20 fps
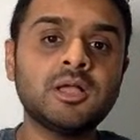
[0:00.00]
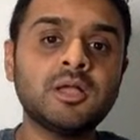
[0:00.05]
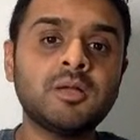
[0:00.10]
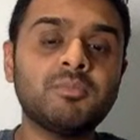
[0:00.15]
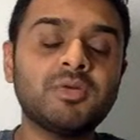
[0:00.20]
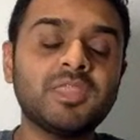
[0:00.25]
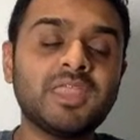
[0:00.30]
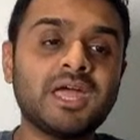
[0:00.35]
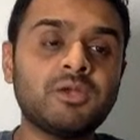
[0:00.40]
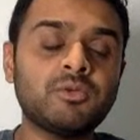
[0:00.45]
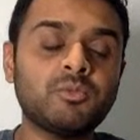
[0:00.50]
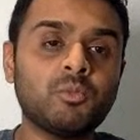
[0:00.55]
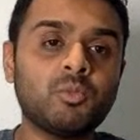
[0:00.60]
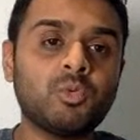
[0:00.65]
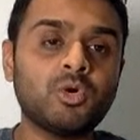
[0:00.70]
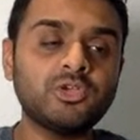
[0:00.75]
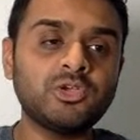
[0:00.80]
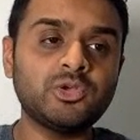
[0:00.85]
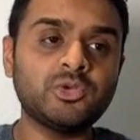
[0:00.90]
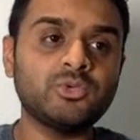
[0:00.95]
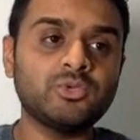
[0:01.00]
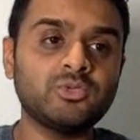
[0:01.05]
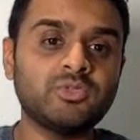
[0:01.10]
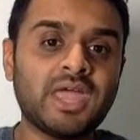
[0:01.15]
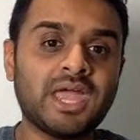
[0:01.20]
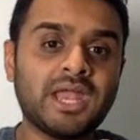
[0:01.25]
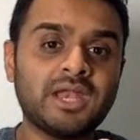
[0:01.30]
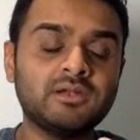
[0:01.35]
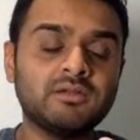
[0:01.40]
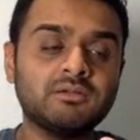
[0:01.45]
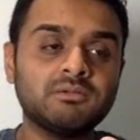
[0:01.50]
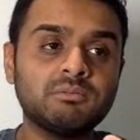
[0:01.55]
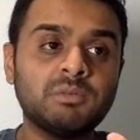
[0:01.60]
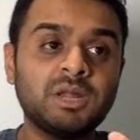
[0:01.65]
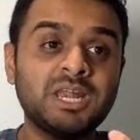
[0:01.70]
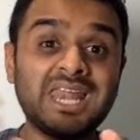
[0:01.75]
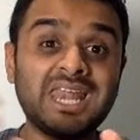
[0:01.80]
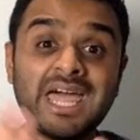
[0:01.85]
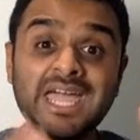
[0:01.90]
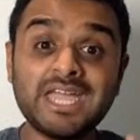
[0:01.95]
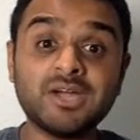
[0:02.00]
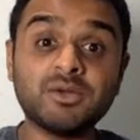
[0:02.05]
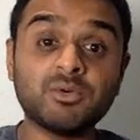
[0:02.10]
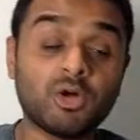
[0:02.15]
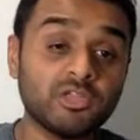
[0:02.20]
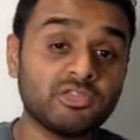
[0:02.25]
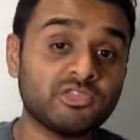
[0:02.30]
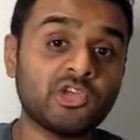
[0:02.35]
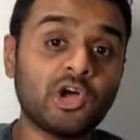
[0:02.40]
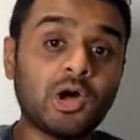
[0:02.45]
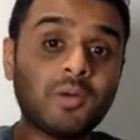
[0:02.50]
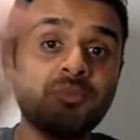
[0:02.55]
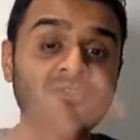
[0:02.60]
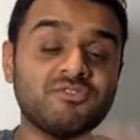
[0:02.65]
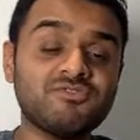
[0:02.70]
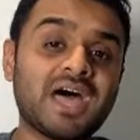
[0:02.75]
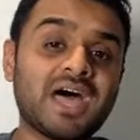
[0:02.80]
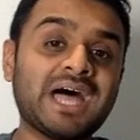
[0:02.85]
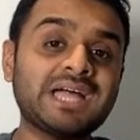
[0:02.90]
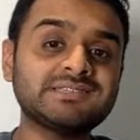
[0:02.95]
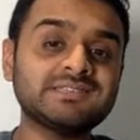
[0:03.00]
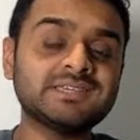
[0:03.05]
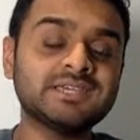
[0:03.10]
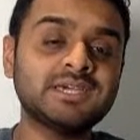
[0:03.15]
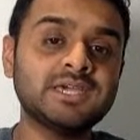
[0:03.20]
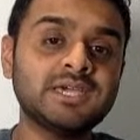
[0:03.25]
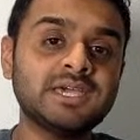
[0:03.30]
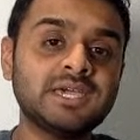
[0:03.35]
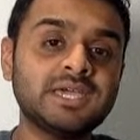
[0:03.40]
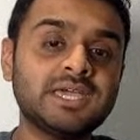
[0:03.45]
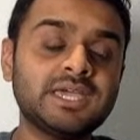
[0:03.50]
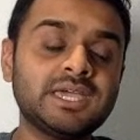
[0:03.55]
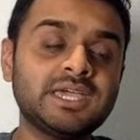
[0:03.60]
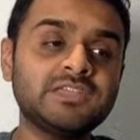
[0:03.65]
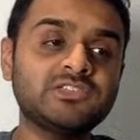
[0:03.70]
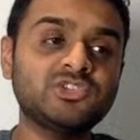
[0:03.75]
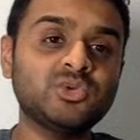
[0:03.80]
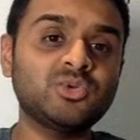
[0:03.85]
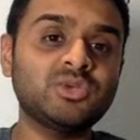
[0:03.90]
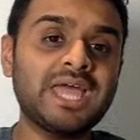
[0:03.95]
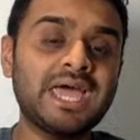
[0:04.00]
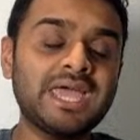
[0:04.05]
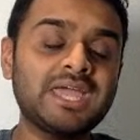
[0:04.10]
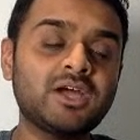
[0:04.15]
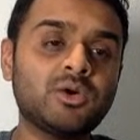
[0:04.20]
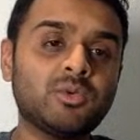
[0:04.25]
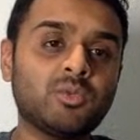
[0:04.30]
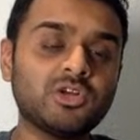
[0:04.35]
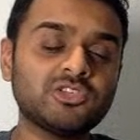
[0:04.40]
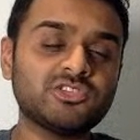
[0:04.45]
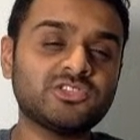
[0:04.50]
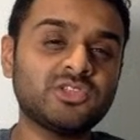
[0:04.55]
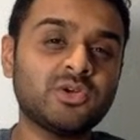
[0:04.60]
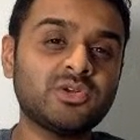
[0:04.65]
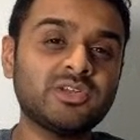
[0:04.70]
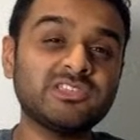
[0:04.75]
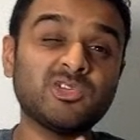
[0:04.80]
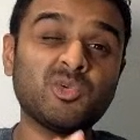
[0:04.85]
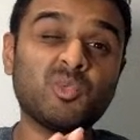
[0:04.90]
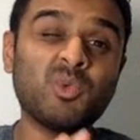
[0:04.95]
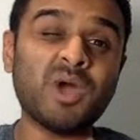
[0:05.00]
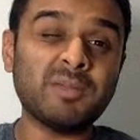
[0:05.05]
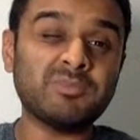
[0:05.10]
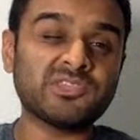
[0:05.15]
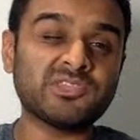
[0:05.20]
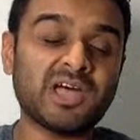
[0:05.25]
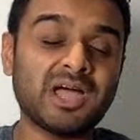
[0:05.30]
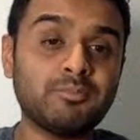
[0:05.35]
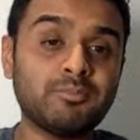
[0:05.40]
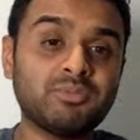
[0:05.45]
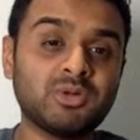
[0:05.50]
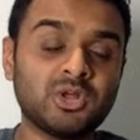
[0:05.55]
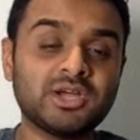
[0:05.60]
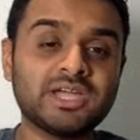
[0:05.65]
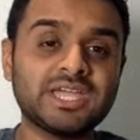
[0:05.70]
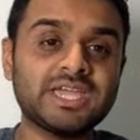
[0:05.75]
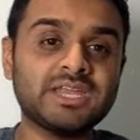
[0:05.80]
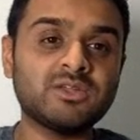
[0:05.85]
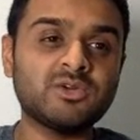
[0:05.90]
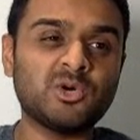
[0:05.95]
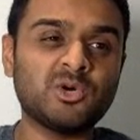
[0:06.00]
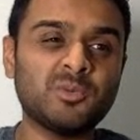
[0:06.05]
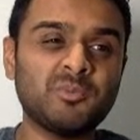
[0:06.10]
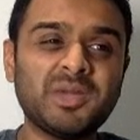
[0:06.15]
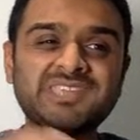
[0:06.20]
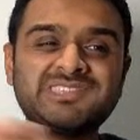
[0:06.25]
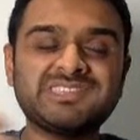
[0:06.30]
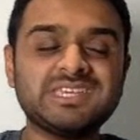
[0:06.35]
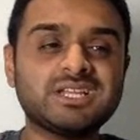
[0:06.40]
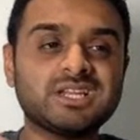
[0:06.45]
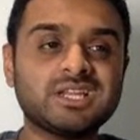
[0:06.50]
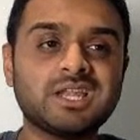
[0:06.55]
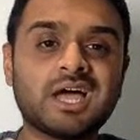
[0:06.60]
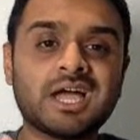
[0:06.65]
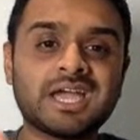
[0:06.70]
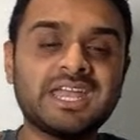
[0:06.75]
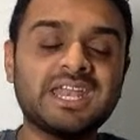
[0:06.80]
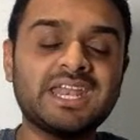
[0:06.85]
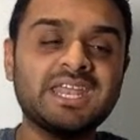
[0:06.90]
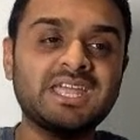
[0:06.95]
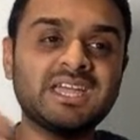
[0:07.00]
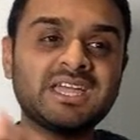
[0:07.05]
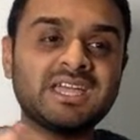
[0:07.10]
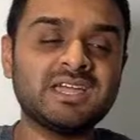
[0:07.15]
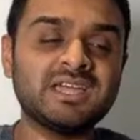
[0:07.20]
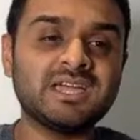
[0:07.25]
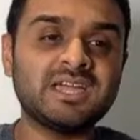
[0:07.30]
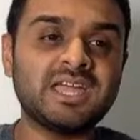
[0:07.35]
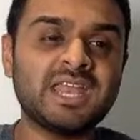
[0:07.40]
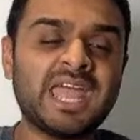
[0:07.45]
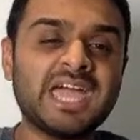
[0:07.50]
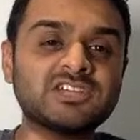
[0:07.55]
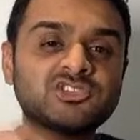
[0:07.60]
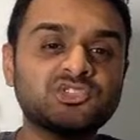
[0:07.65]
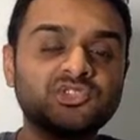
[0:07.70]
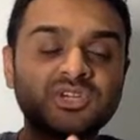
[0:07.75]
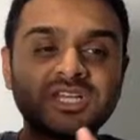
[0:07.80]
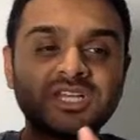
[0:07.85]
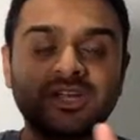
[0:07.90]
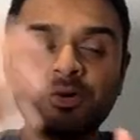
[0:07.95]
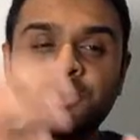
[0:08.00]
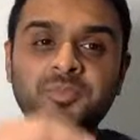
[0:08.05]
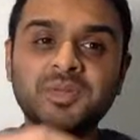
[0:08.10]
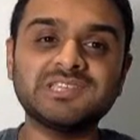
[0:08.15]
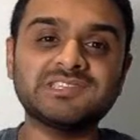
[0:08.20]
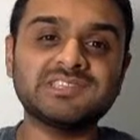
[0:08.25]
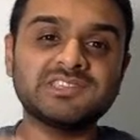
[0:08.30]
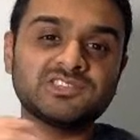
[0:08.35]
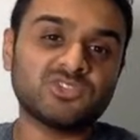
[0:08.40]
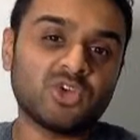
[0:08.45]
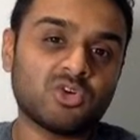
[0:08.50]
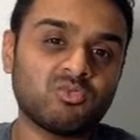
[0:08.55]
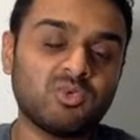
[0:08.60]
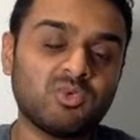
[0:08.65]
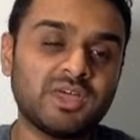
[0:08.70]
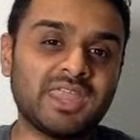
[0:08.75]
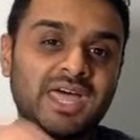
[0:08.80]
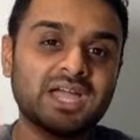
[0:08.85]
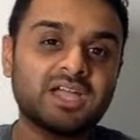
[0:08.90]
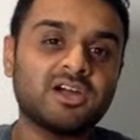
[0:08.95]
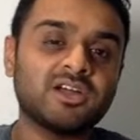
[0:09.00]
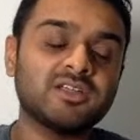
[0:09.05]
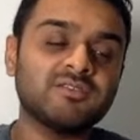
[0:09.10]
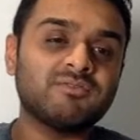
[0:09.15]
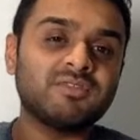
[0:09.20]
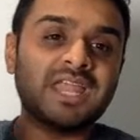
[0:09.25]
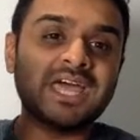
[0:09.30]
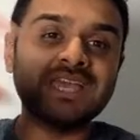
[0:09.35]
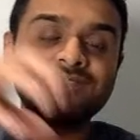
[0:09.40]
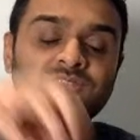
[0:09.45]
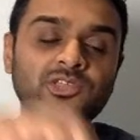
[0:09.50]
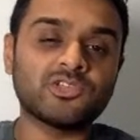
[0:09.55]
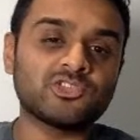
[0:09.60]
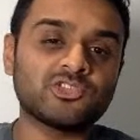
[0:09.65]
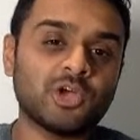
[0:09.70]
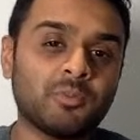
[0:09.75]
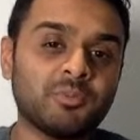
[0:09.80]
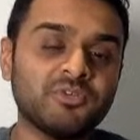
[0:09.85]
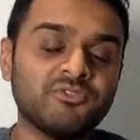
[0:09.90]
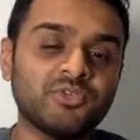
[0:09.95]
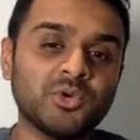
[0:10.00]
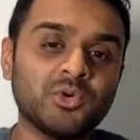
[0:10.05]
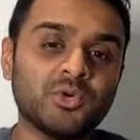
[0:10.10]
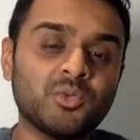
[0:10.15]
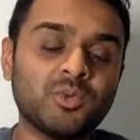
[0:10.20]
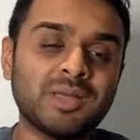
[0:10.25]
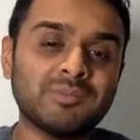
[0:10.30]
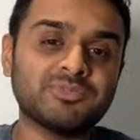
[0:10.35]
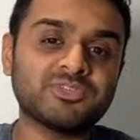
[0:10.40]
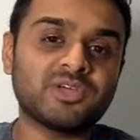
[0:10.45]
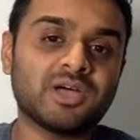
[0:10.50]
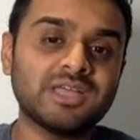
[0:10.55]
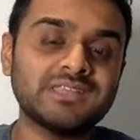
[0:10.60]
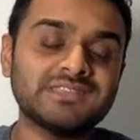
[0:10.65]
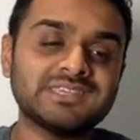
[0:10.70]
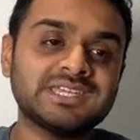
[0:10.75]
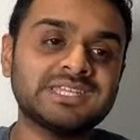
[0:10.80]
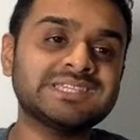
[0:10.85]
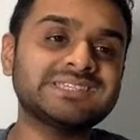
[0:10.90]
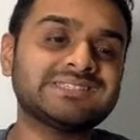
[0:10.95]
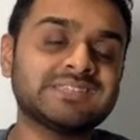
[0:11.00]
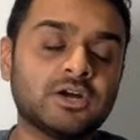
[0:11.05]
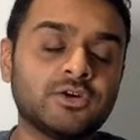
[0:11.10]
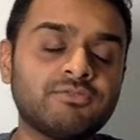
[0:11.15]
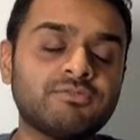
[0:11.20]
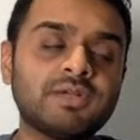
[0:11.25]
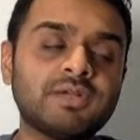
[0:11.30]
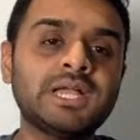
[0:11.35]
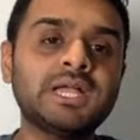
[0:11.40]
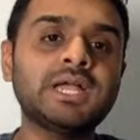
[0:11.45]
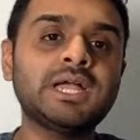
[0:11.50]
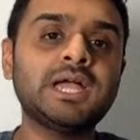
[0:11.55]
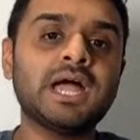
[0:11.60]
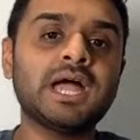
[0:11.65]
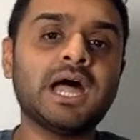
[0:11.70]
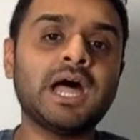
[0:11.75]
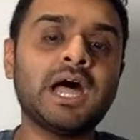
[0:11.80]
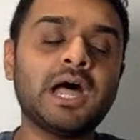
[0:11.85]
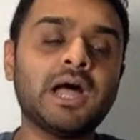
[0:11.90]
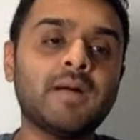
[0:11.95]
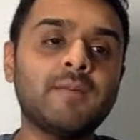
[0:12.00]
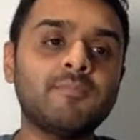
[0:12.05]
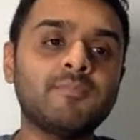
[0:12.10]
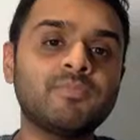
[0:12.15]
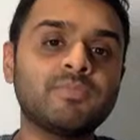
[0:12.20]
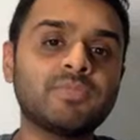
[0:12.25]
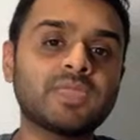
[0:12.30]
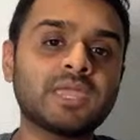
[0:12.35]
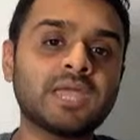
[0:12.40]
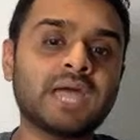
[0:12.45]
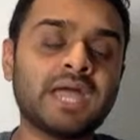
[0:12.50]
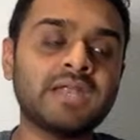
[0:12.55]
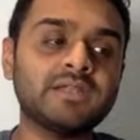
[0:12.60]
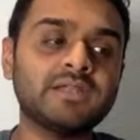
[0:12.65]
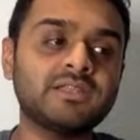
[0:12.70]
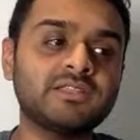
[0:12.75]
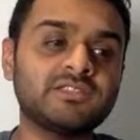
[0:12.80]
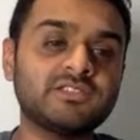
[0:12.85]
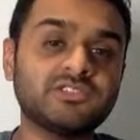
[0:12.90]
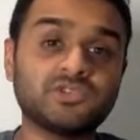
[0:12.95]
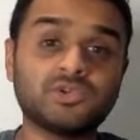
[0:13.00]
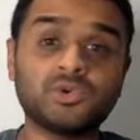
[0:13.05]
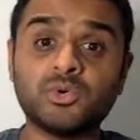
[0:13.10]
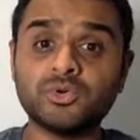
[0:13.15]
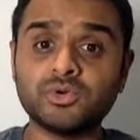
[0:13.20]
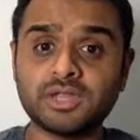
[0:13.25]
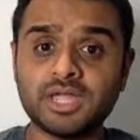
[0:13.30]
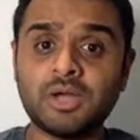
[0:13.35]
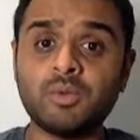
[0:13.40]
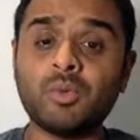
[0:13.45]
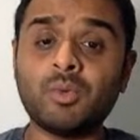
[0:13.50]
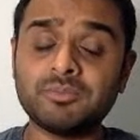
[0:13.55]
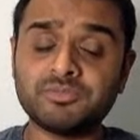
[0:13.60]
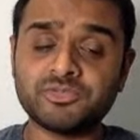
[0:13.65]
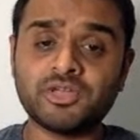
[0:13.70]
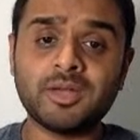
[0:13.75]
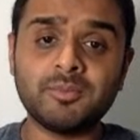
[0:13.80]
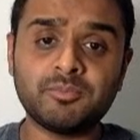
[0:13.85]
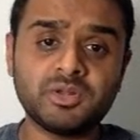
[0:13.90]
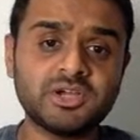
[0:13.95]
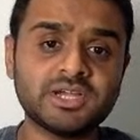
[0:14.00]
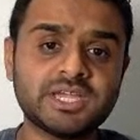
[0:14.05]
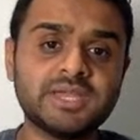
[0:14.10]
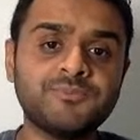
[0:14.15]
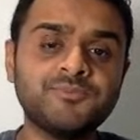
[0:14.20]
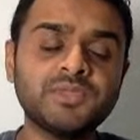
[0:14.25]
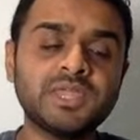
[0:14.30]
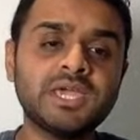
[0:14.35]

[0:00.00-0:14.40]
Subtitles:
but then what you then layer on top of that is you layer what's known as a website plugin, or basically like an extra little piece of software that kind of layers on top of your website in itself. And this is called a website plugin.